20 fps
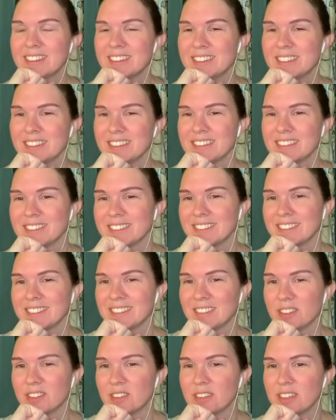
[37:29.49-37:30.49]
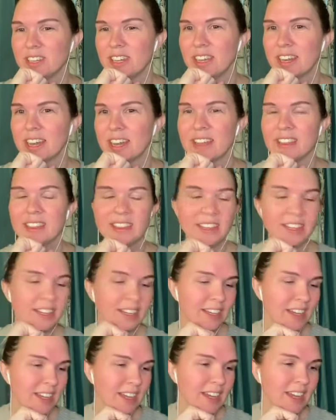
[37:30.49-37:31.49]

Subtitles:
to create. I think